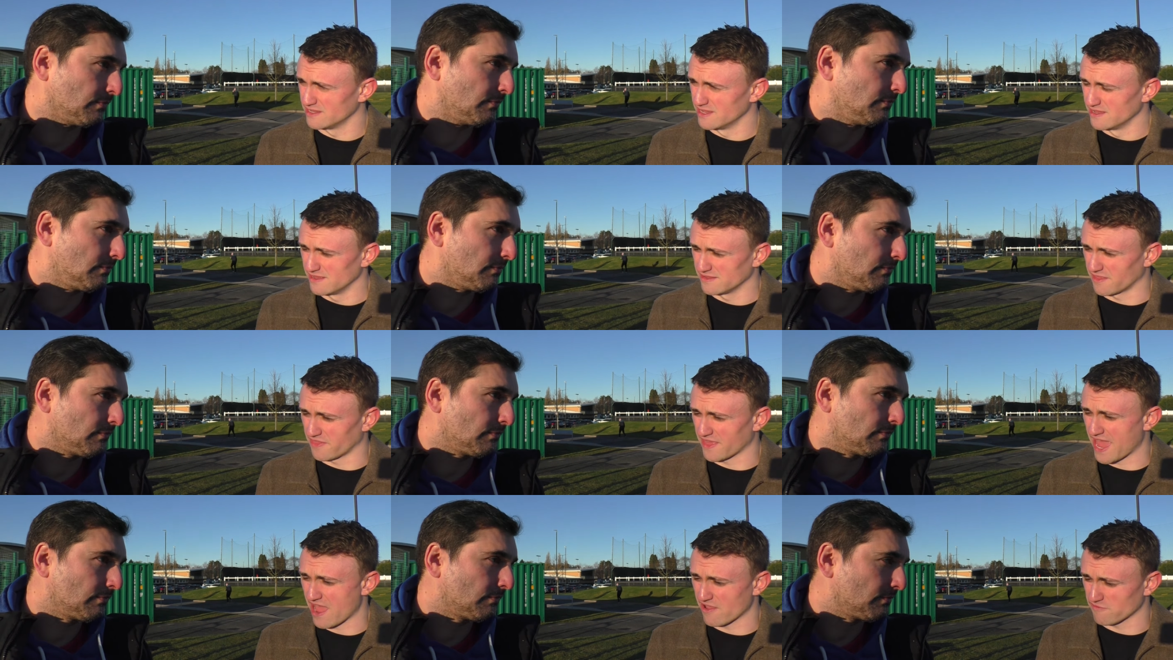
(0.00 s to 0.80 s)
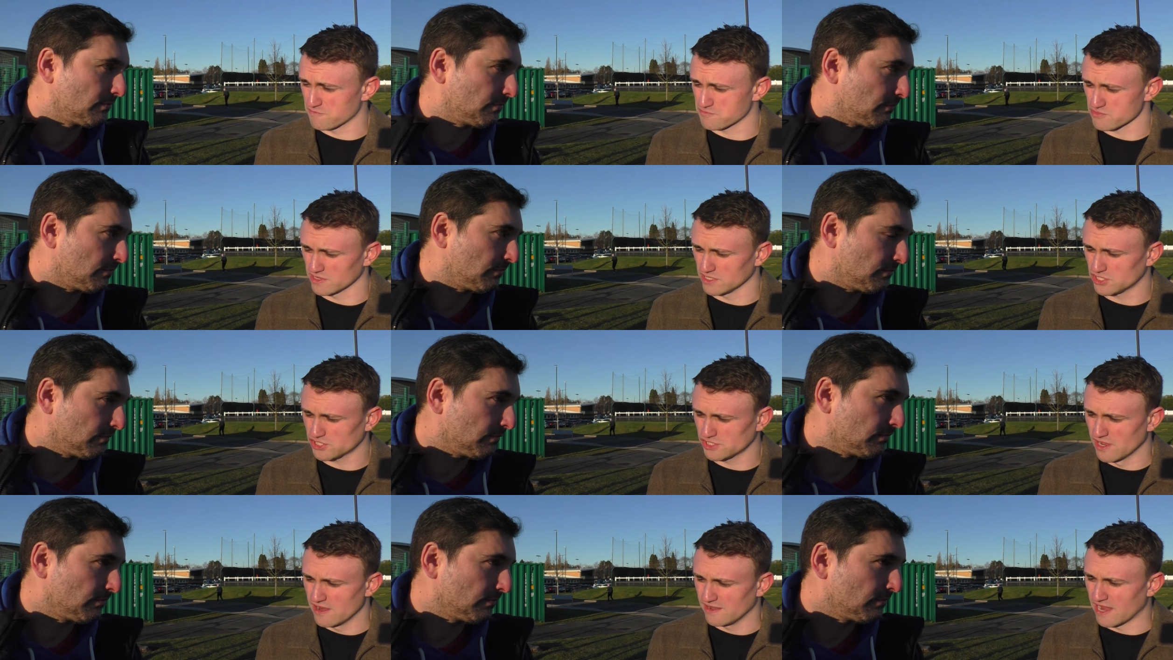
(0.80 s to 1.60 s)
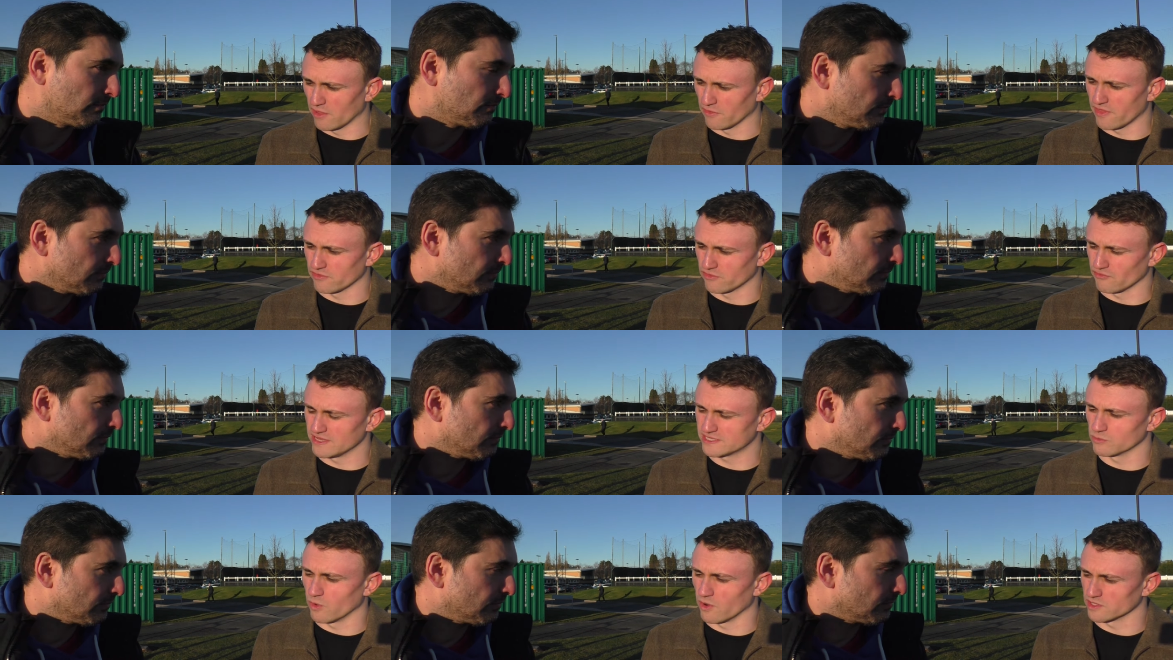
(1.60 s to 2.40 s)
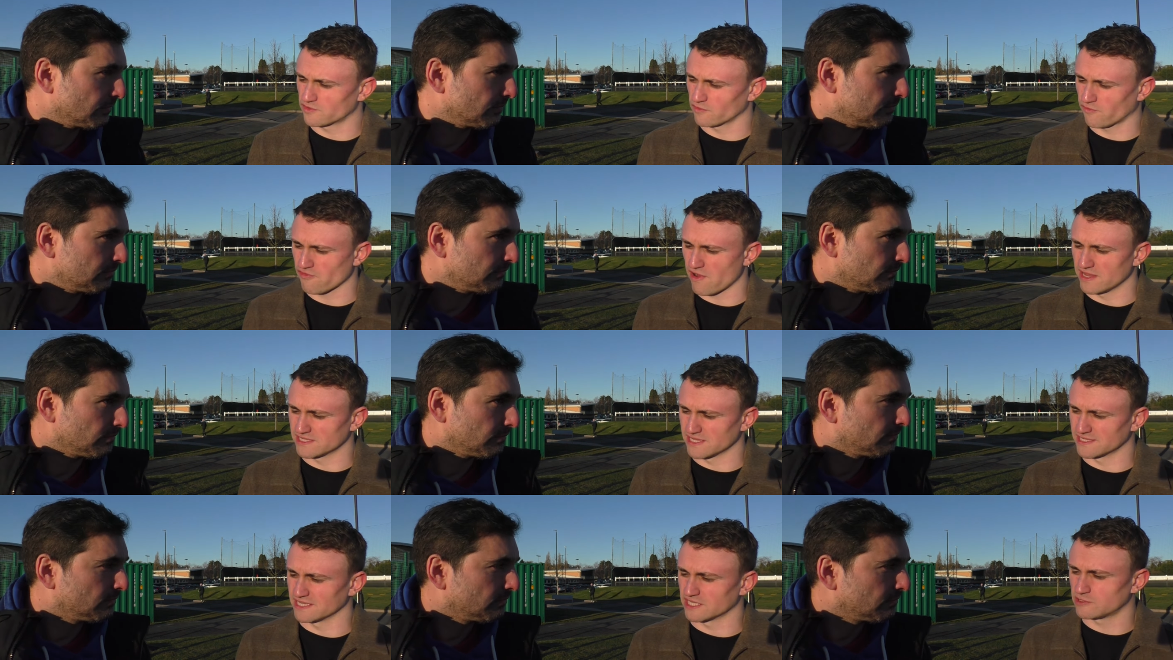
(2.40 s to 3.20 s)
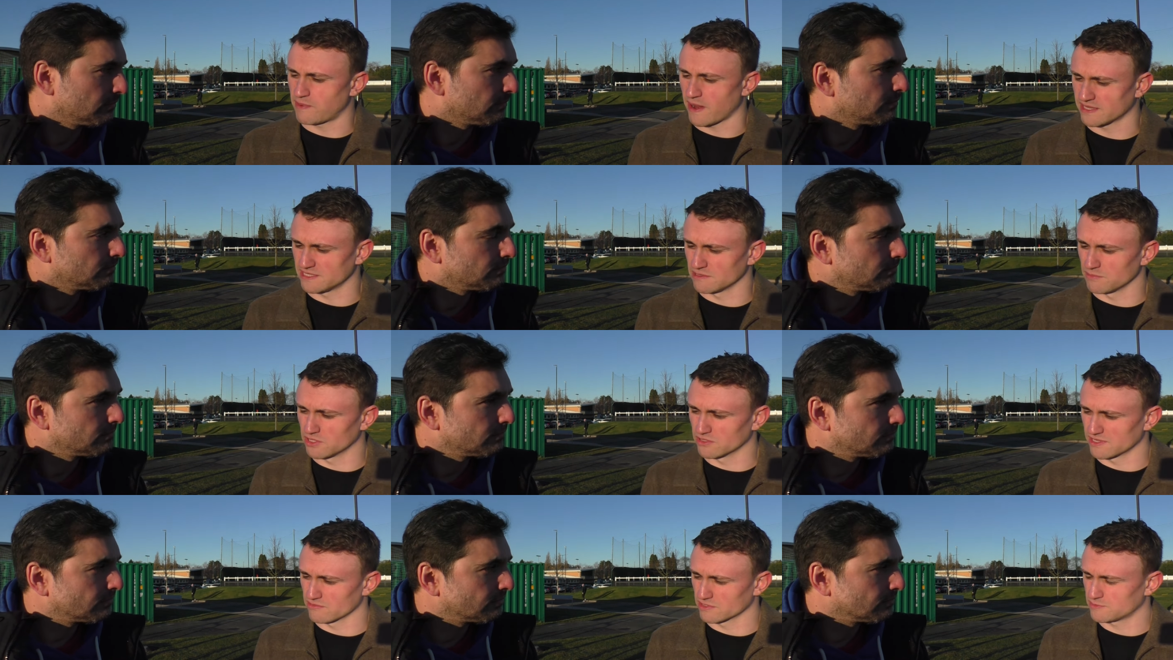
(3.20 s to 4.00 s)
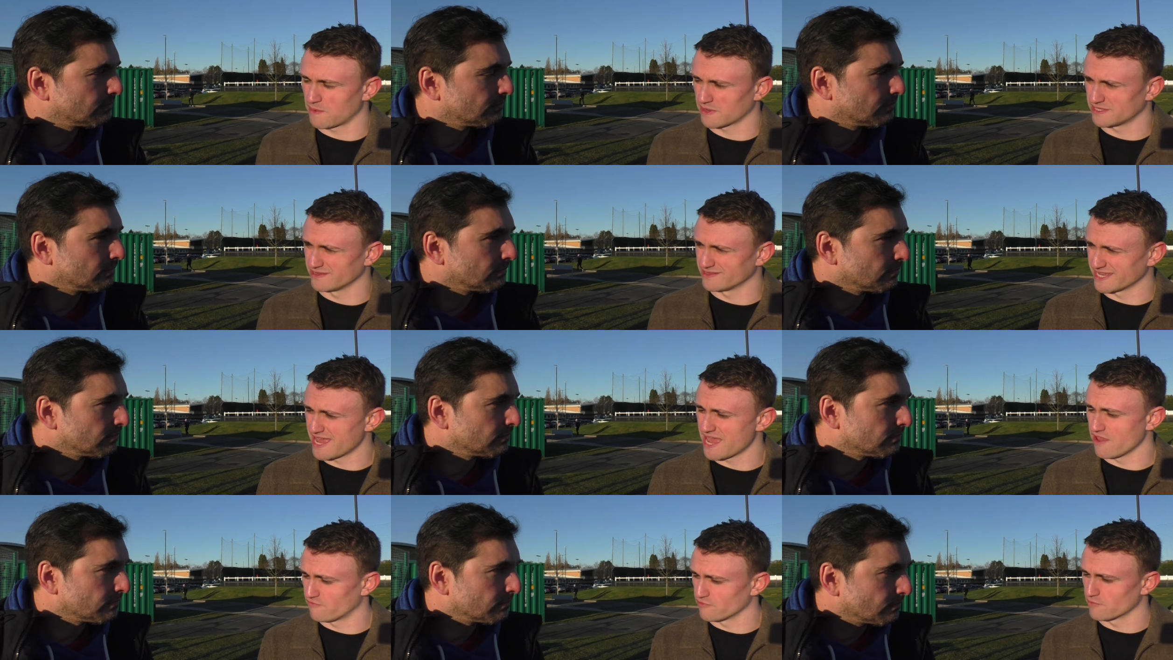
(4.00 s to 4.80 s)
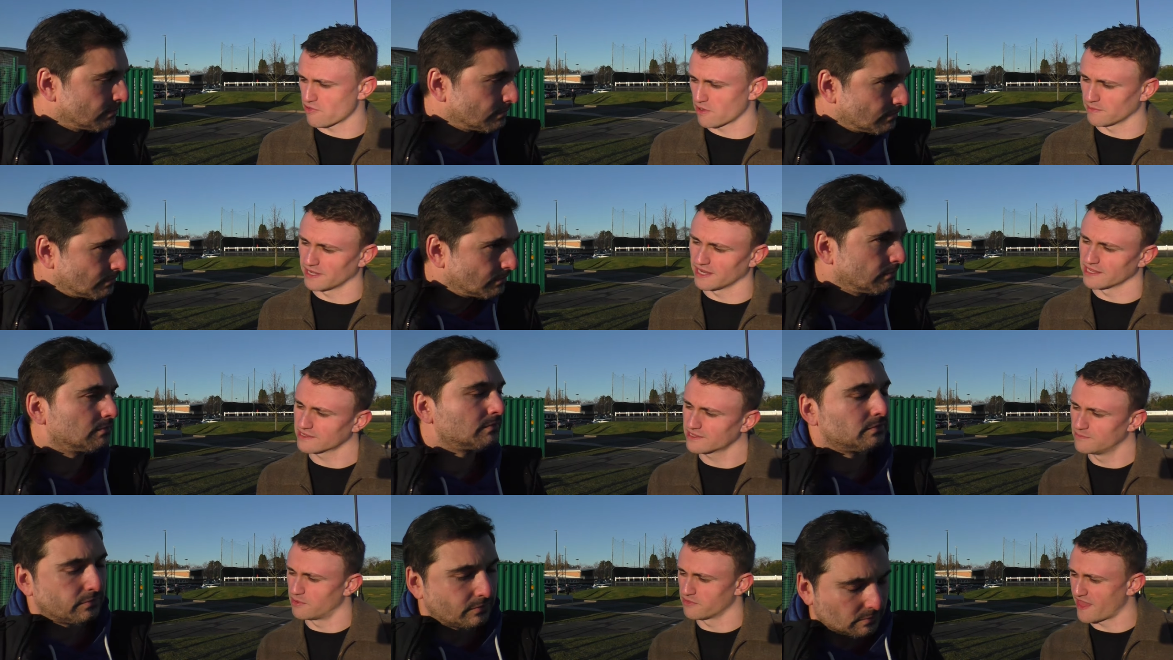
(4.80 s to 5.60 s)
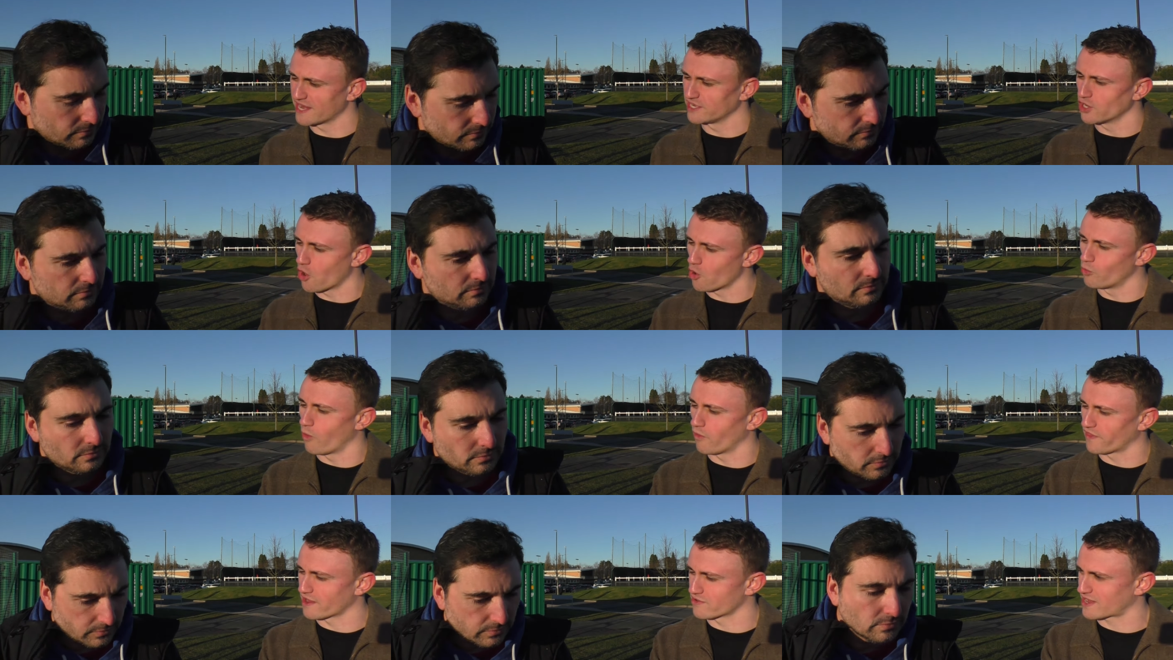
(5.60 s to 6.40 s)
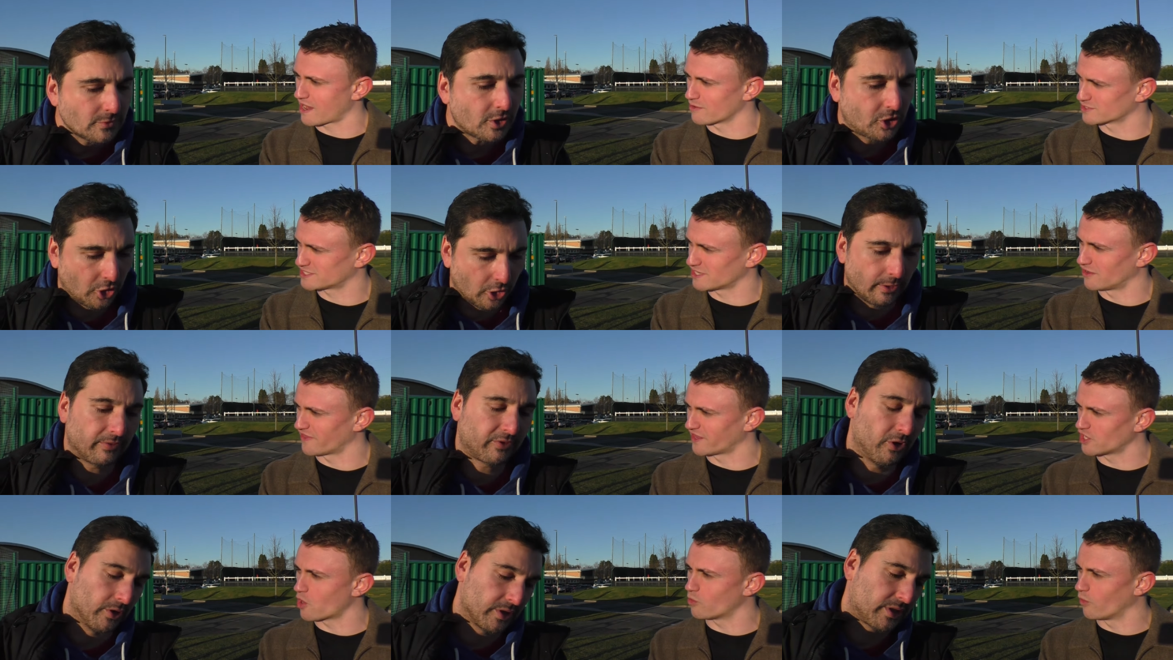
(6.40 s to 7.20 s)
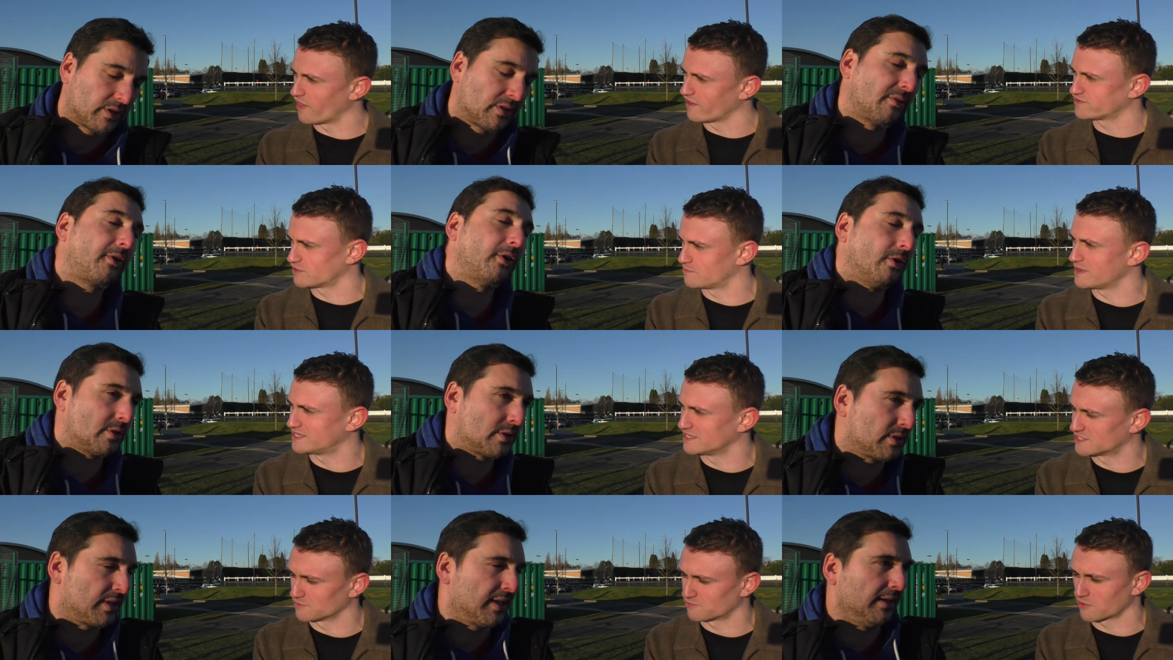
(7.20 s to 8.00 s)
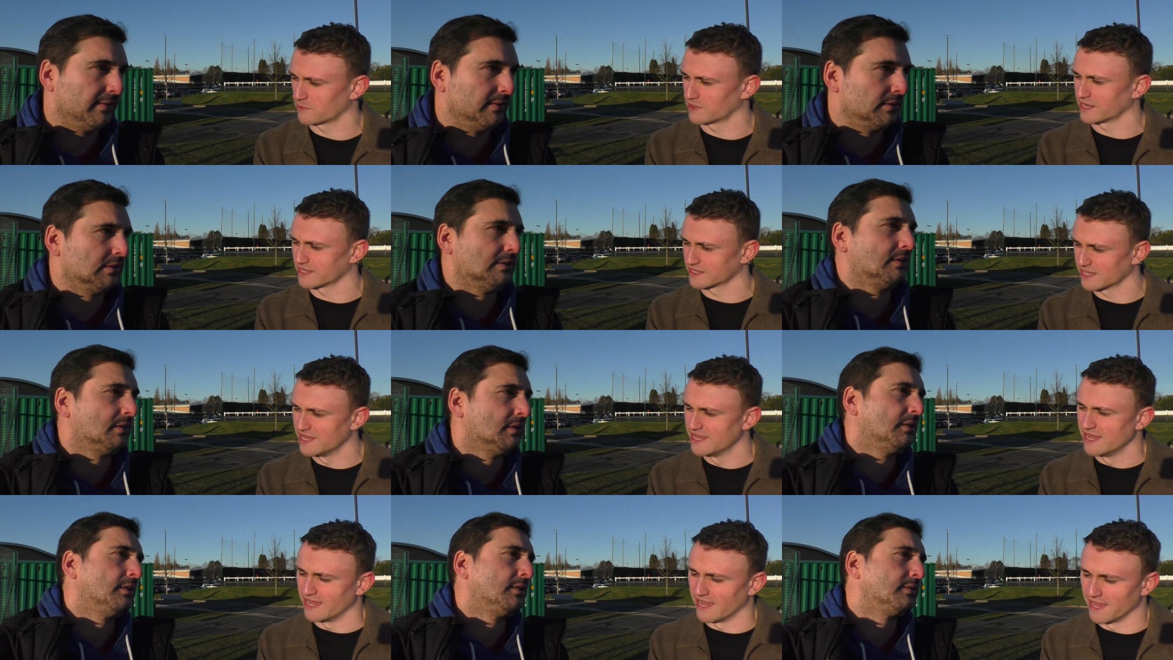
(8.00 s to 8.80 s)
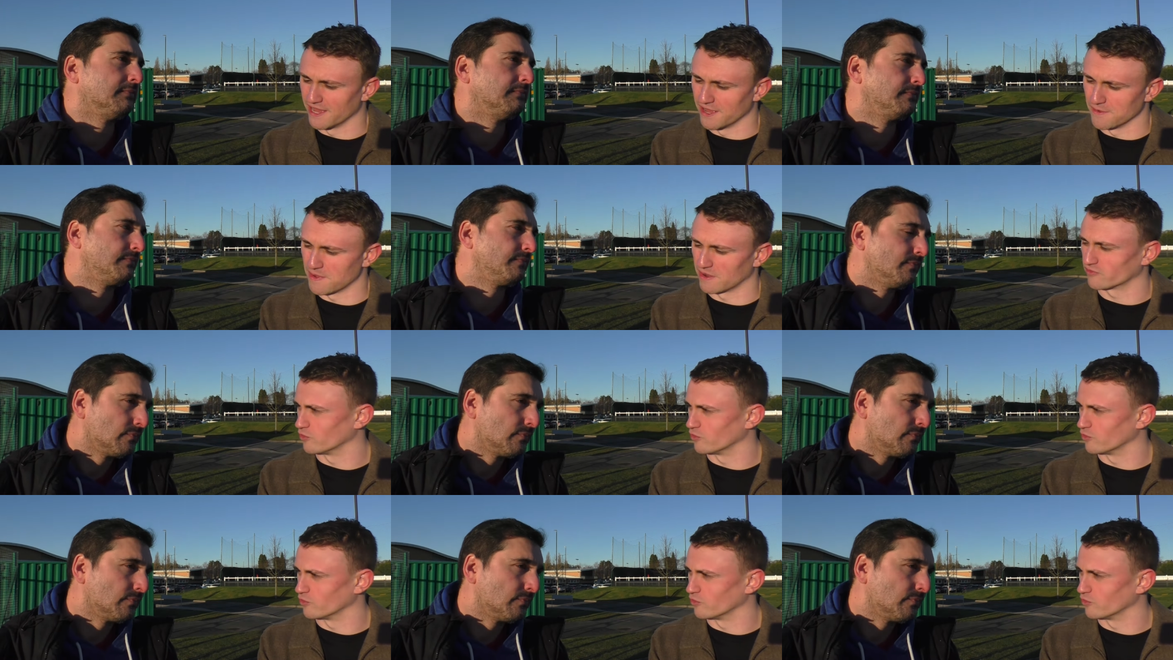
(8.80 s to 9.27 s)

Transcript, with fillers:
Speaker 1: mm -hmm. that they have breached. Now, the, the, reason why it's phrased as expecting because they're expecting to hear from the Premier League, but they know what their accounts sure, are. They course, know what they've submitted course, to the yeah. Premier League, um, and